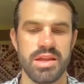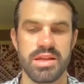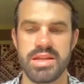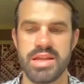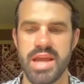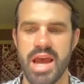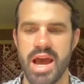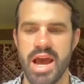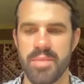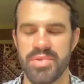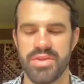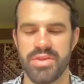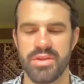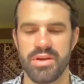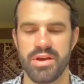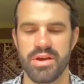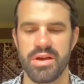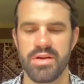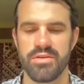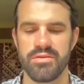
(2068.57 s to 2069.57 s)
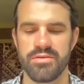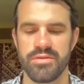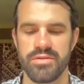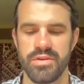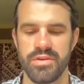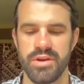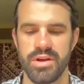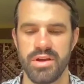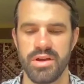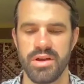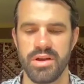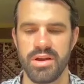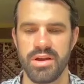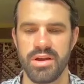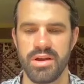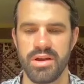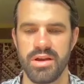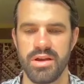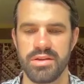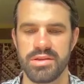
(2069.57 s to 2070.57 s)
depth of
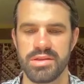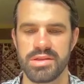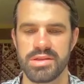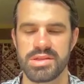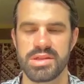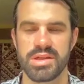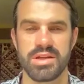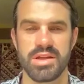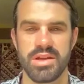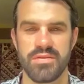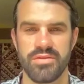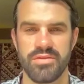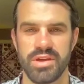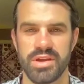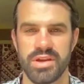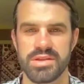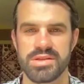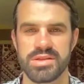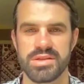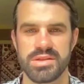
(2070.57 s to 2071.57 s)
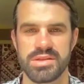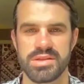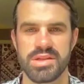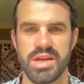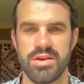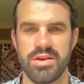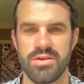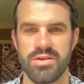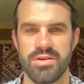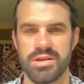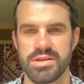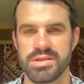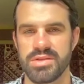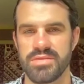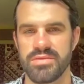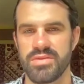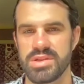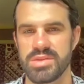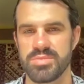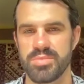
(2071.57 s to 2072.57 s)
the significance and sacredness
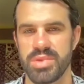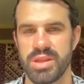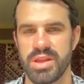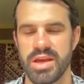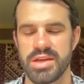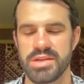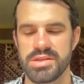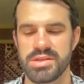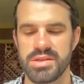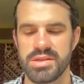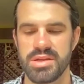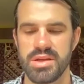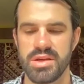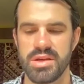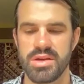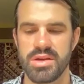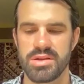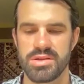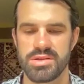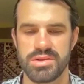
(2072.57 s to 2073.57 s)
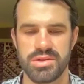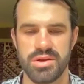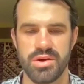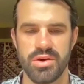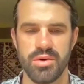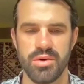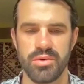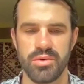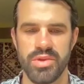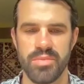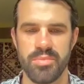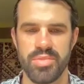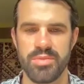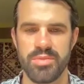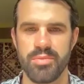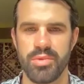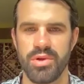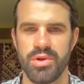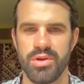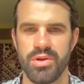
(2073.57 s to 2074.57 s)
of this place. So the
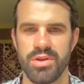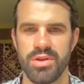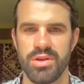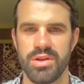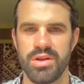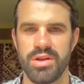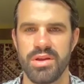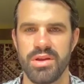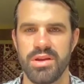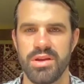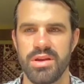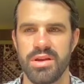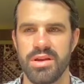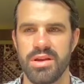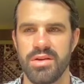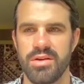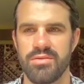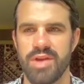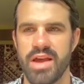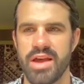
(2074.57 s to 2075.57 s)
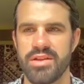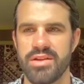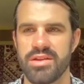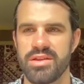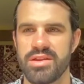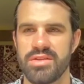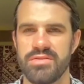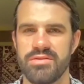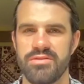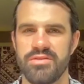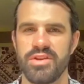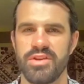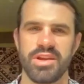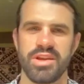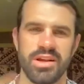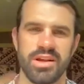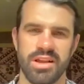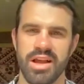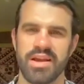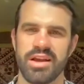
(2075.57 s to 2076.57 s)
people, rather than
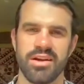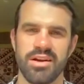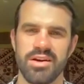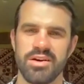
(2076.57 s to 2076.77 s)
feeling like,